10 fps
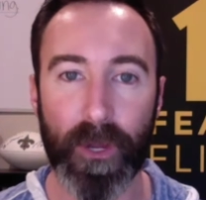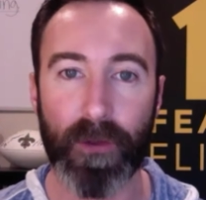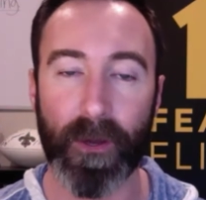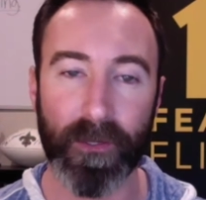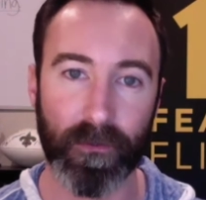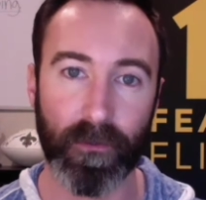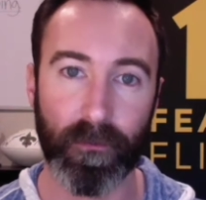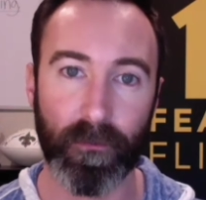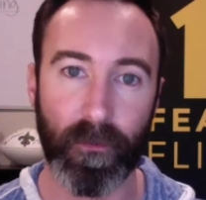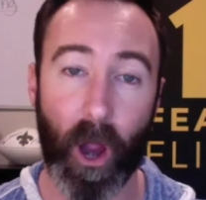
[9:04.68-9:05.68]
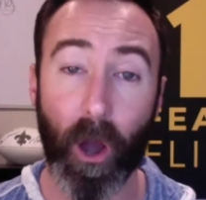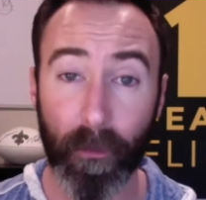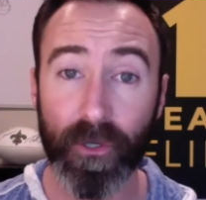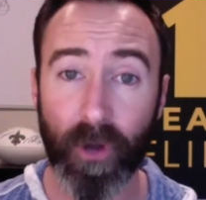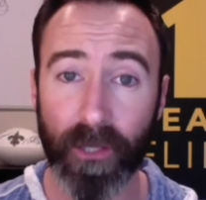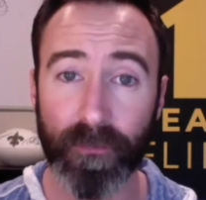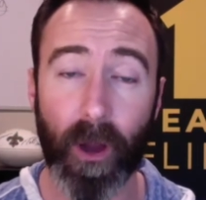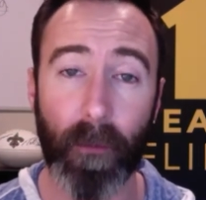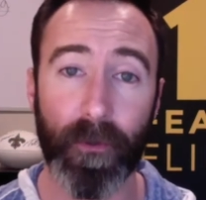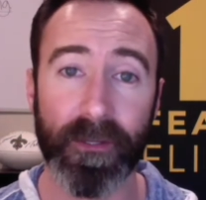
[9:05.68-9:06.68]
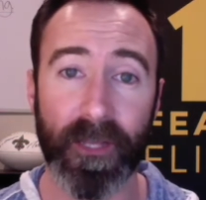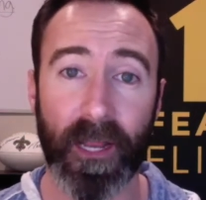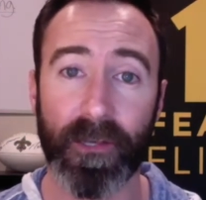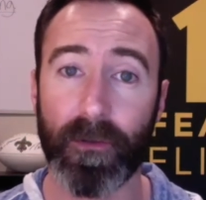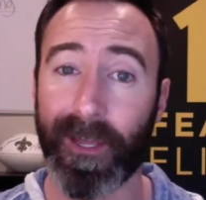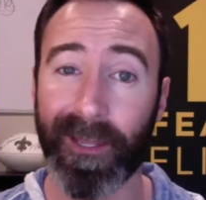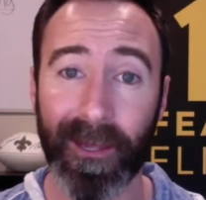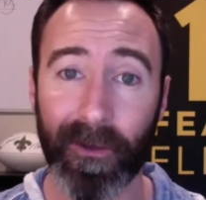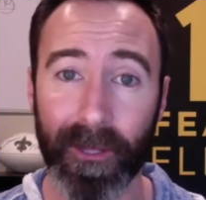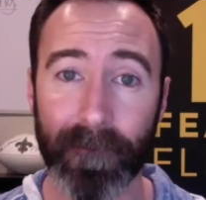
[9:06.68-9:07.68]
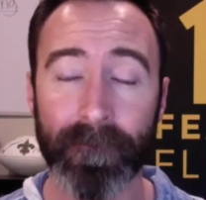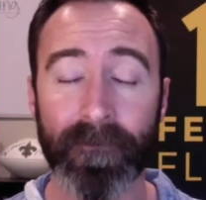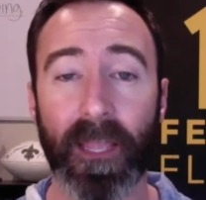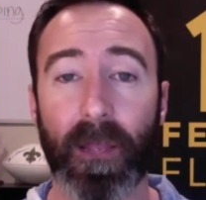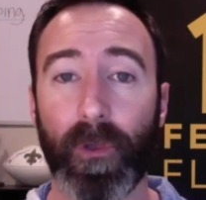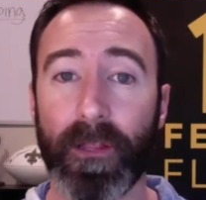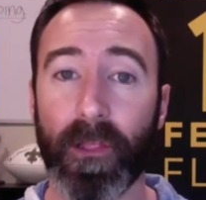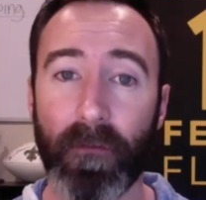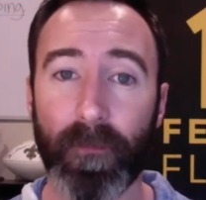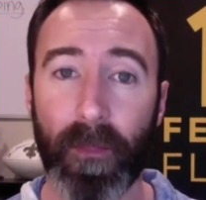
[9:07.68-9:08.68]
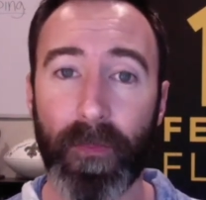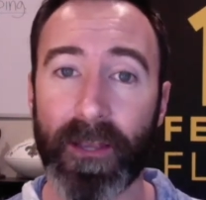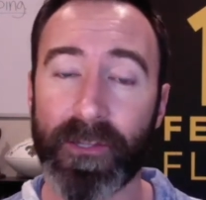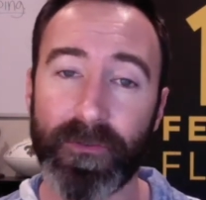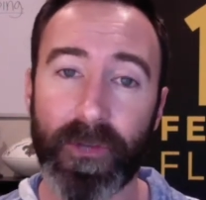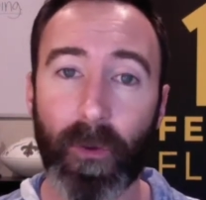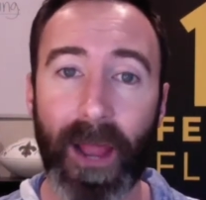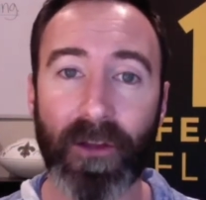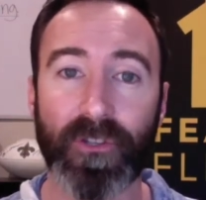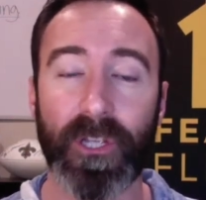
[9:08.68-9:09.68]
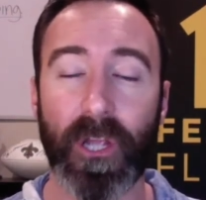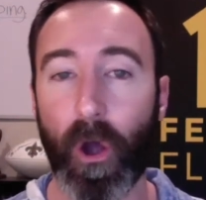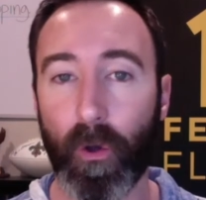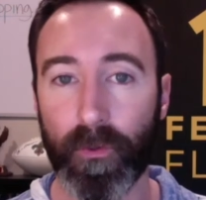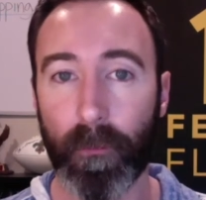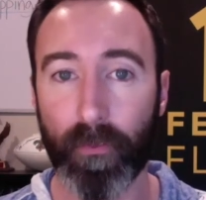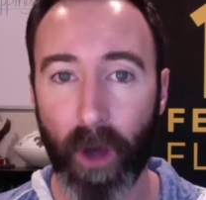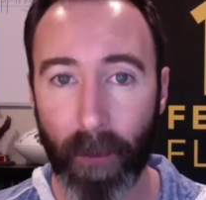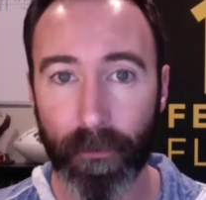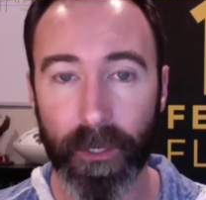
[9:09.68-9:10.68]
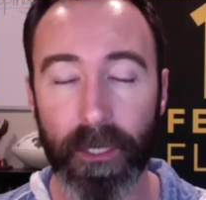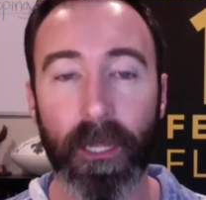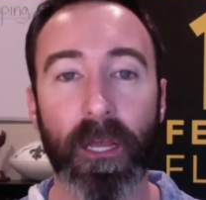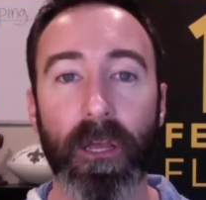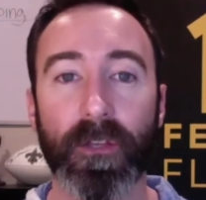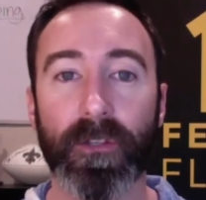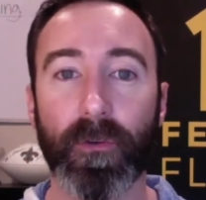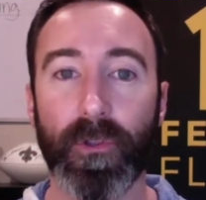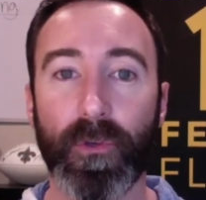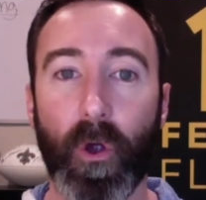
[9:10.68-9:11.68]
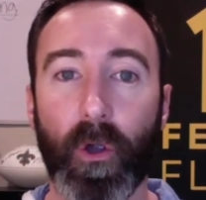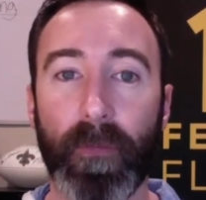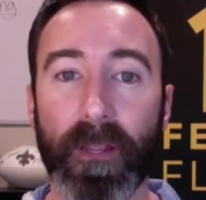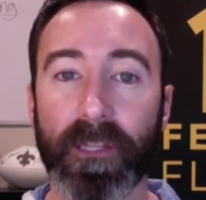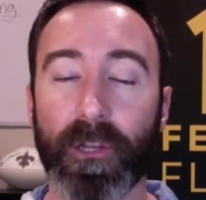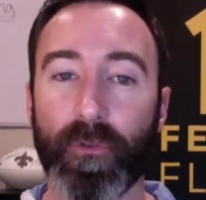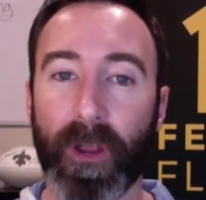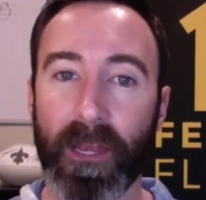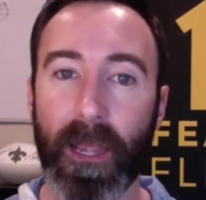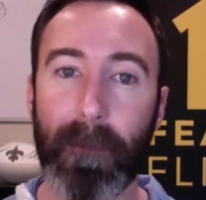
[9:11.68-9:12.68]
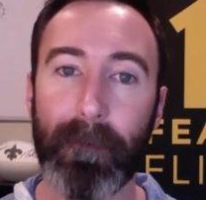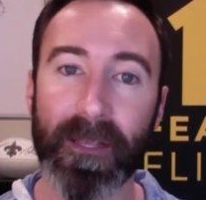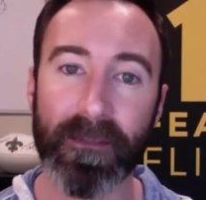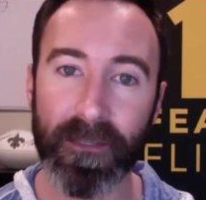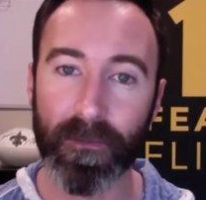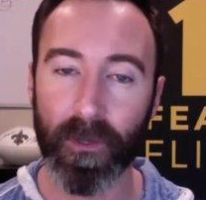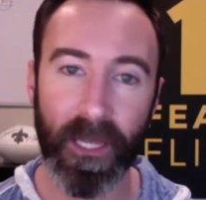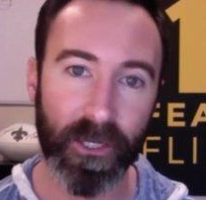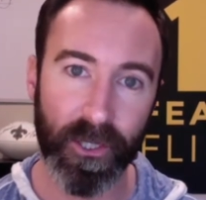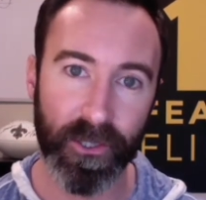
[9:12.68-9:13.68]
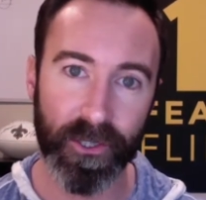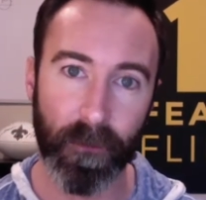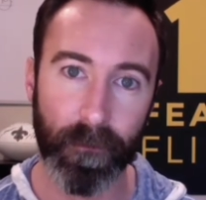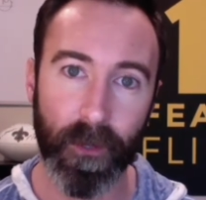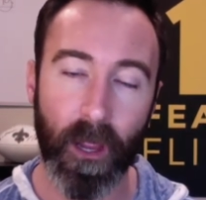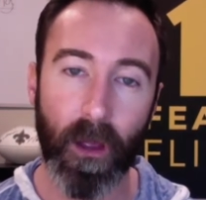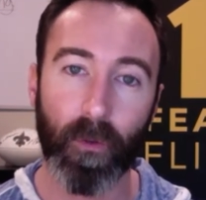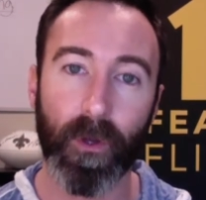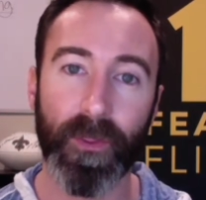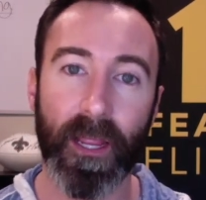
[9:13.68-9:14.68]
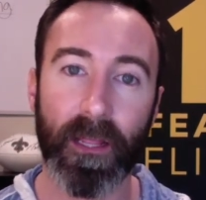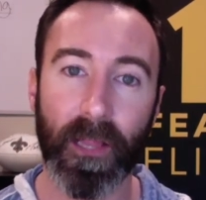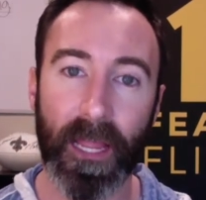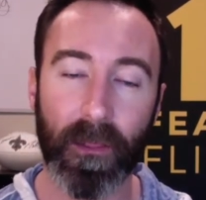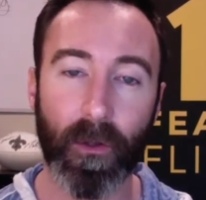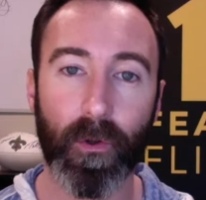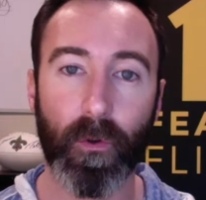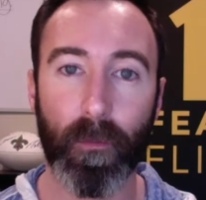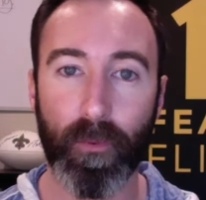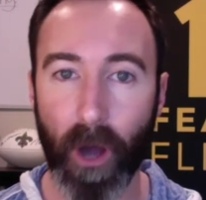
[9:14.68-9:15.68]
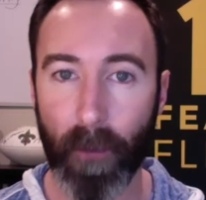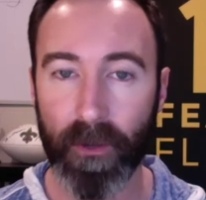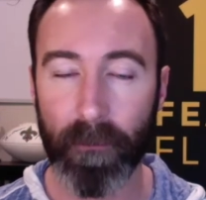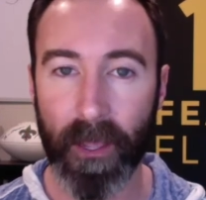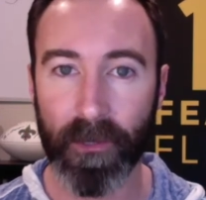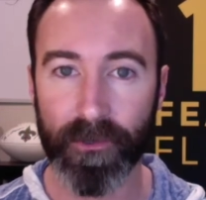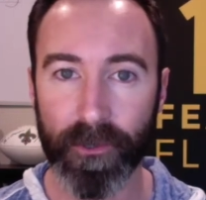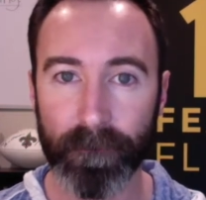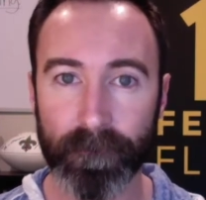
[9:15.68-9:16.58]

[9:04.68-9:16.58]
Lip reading: rental arbitrage properties that I do that kill it. And what I love about that is you don't actually own the property. So you are basically creating a business relationship with a landlord or property manager